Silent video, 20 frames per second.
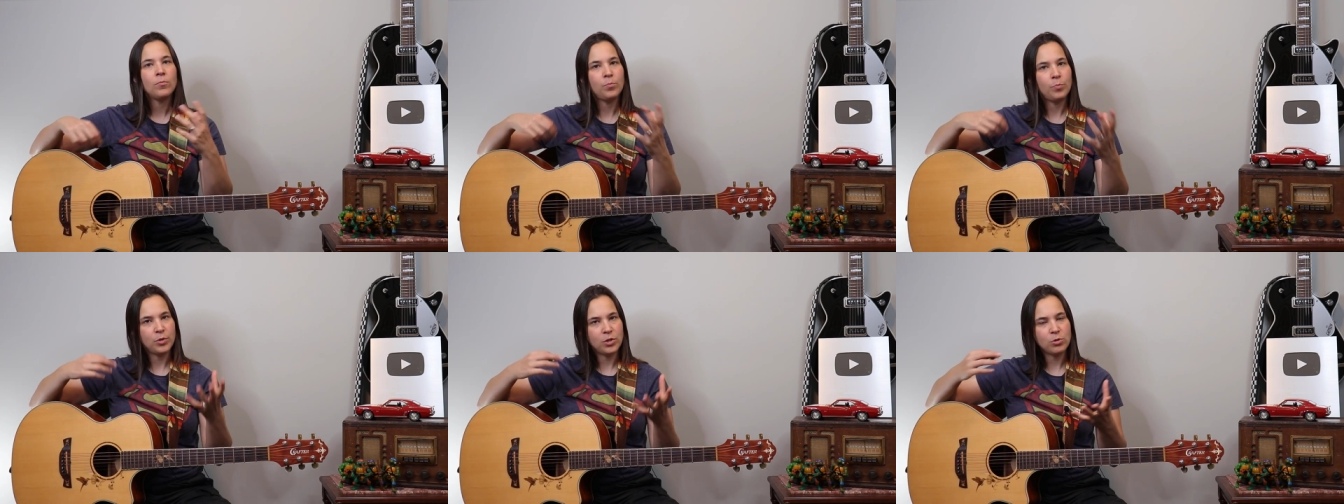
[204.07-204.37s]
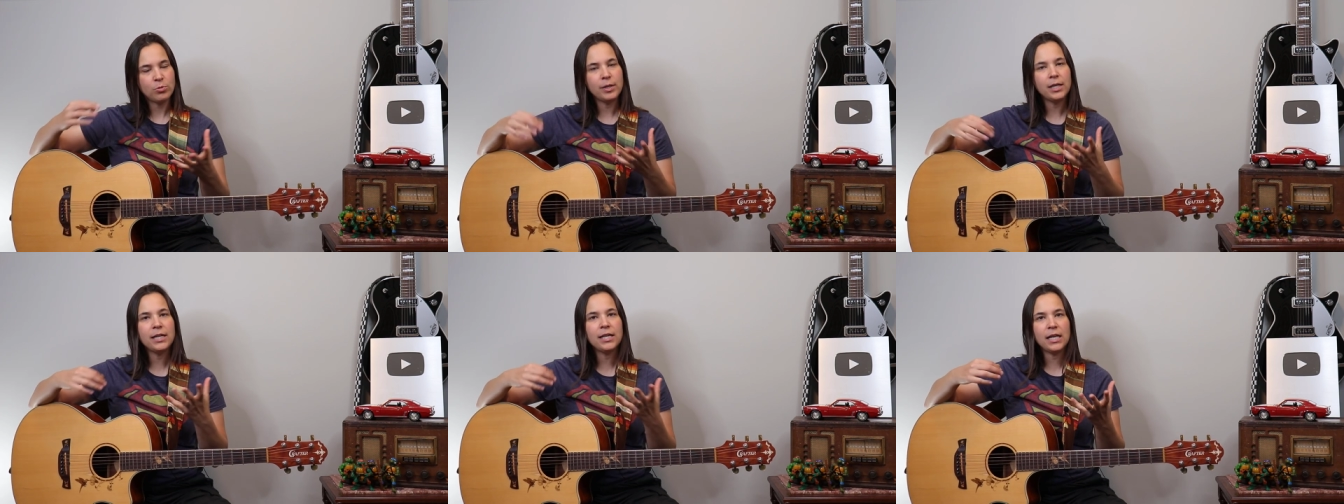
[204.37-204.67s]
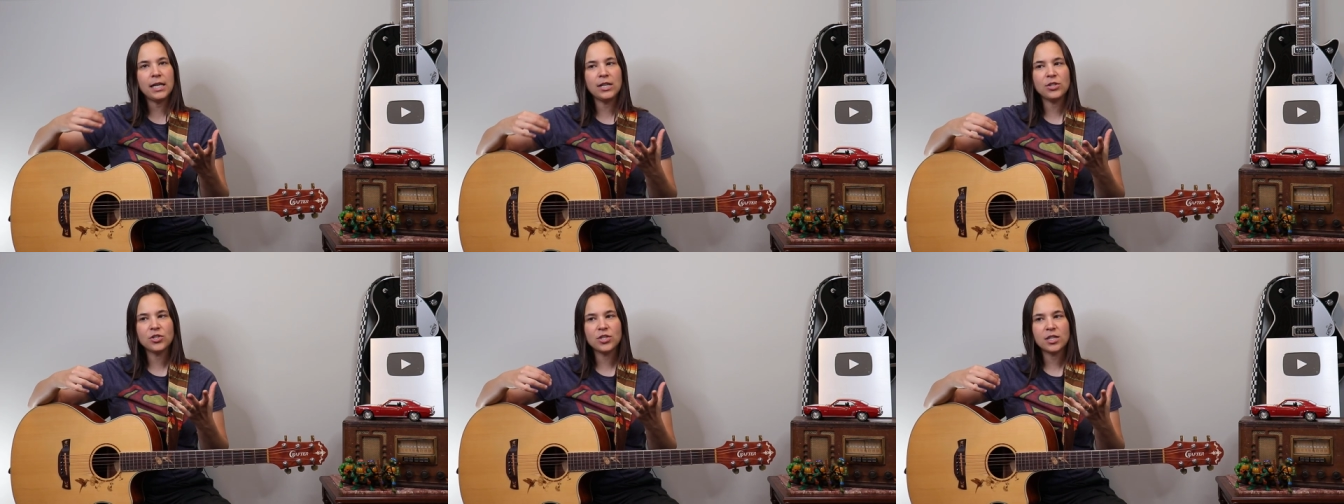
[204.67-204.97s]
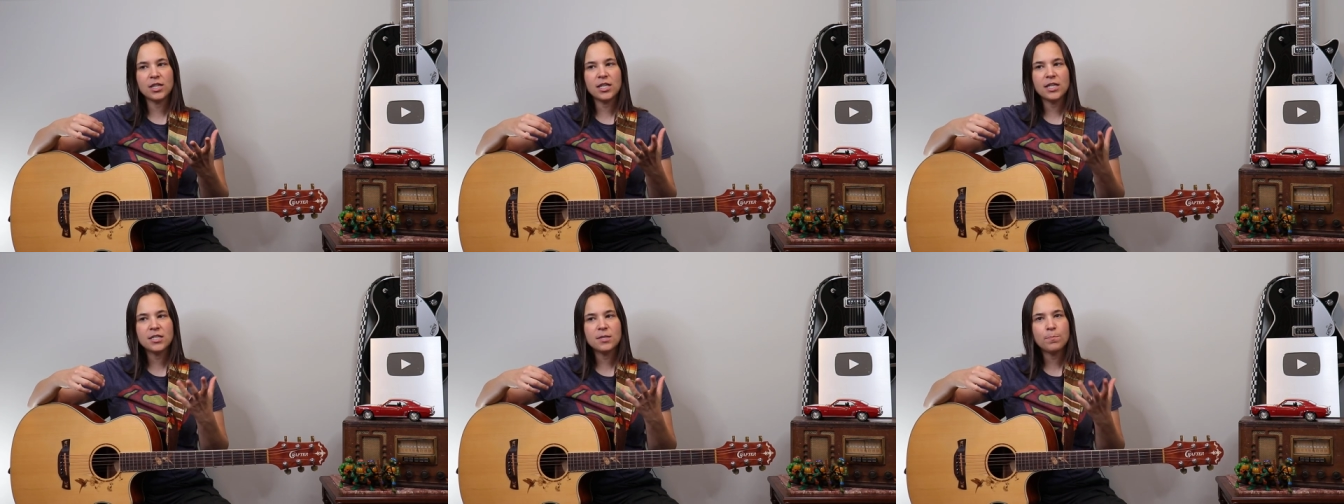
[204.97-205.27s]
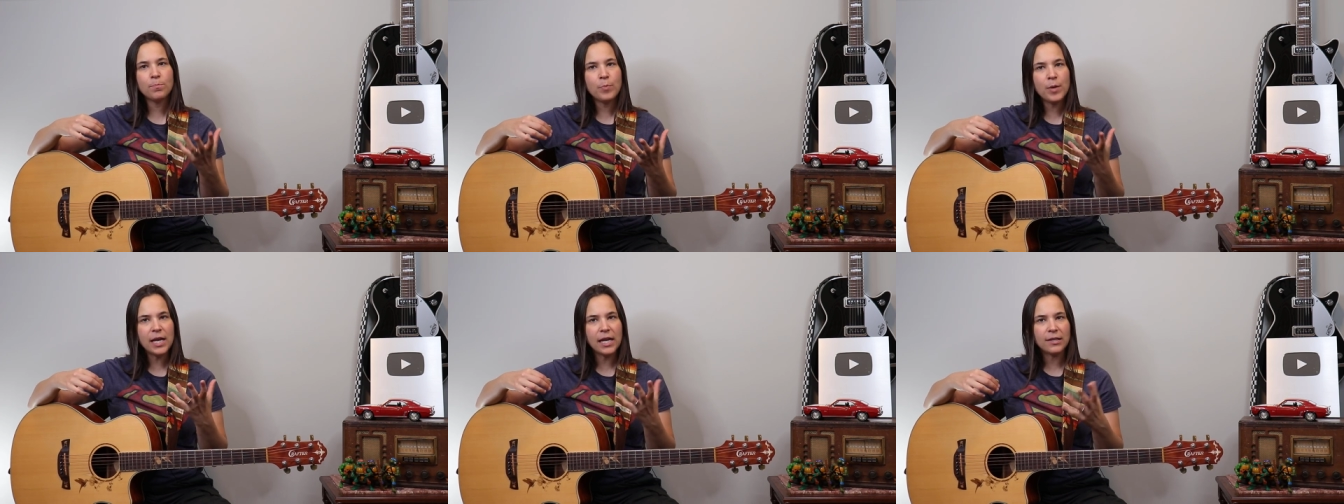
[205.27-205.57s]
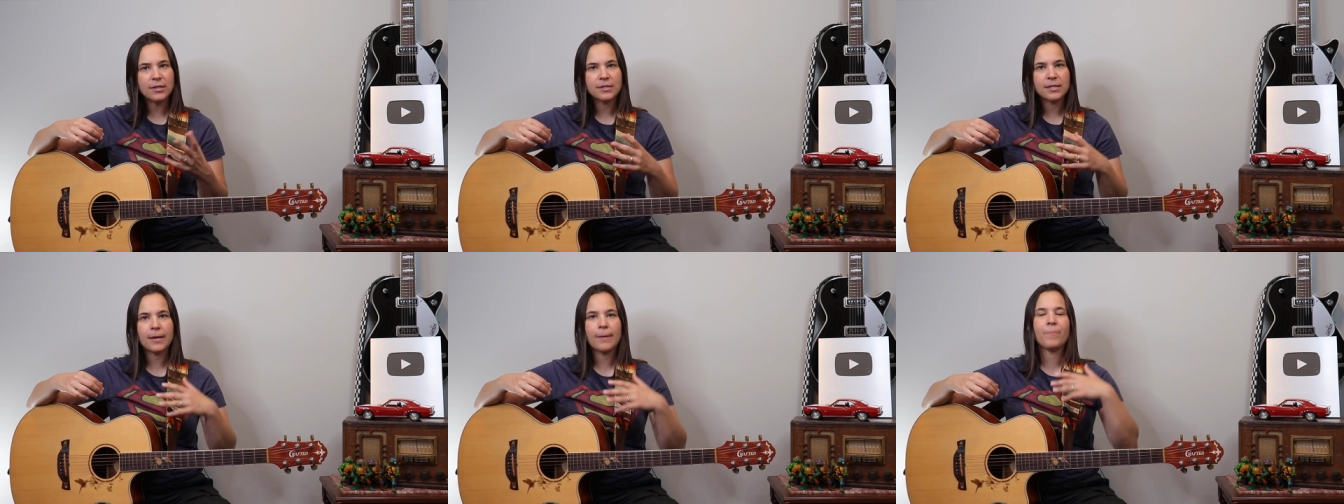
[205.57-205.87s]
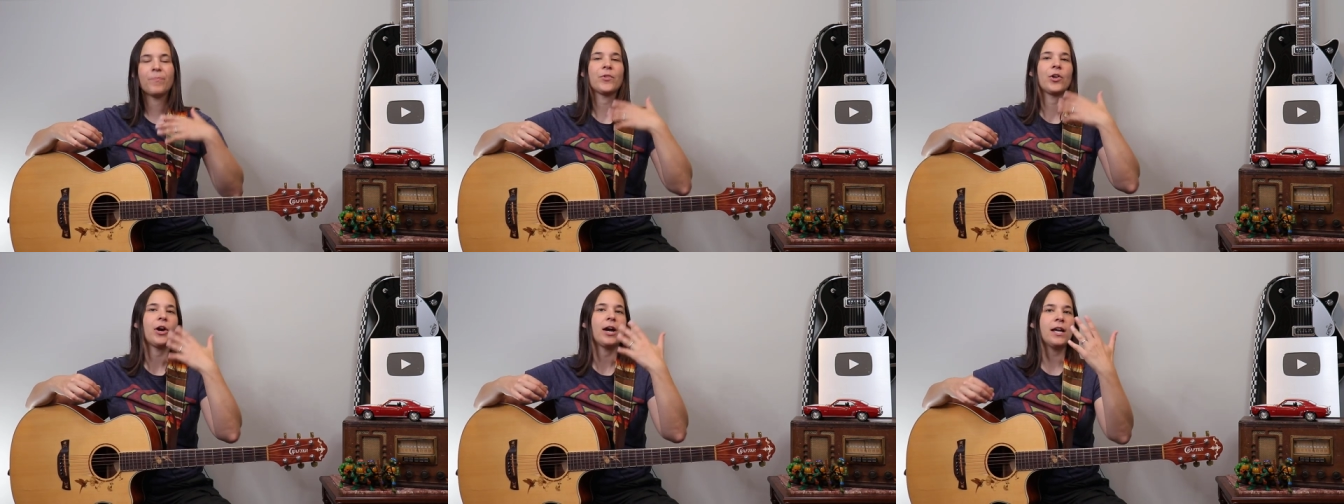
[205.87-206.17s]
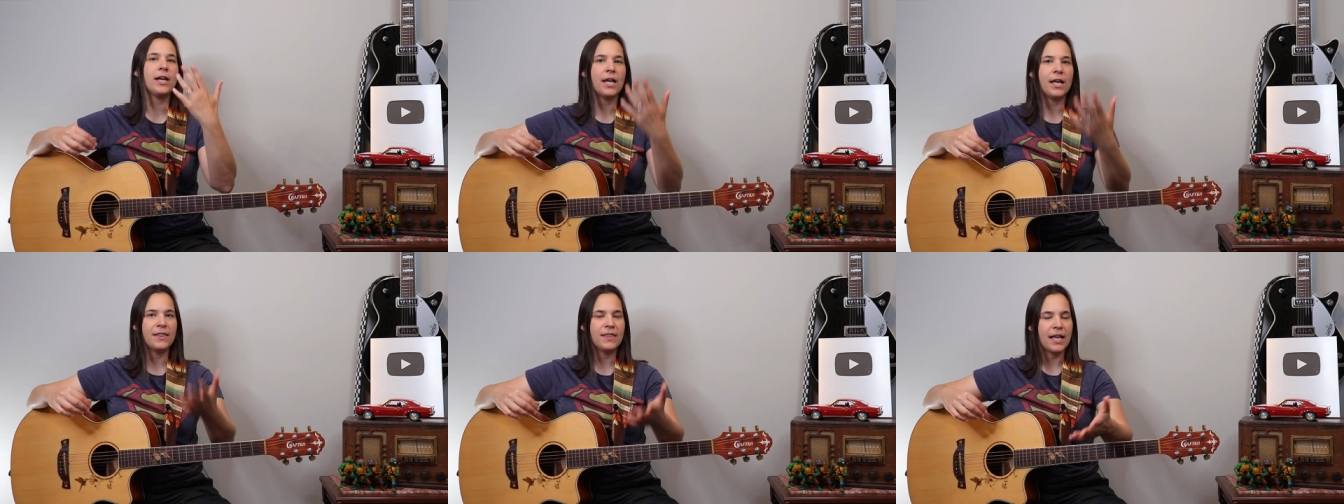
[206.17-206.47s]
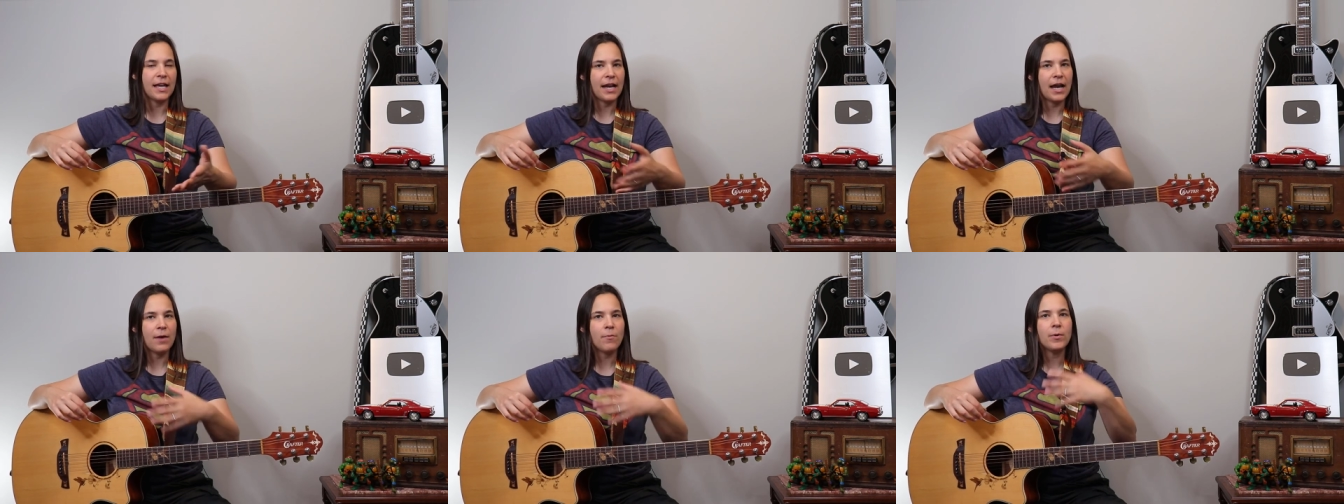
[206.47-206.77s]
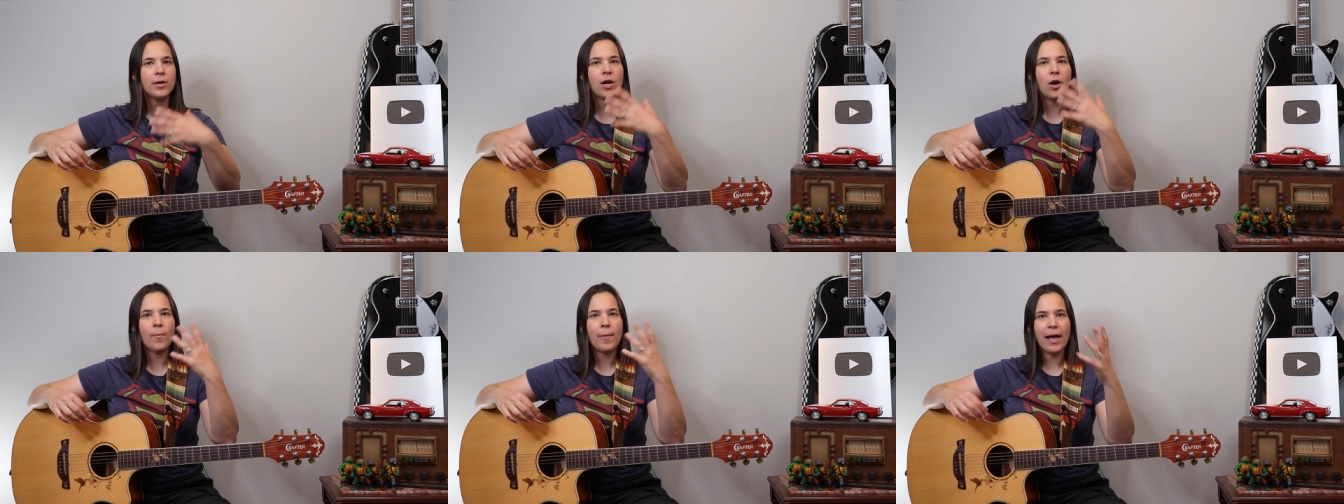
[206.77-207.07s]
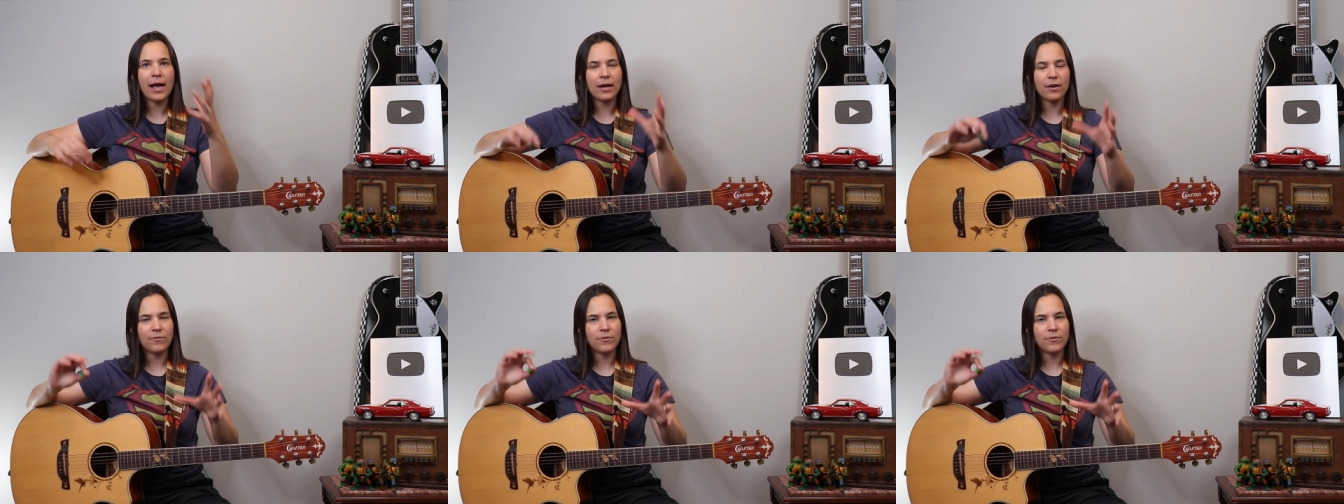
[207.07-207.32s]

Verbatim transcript: between each of these beats. All right, and then I would go back.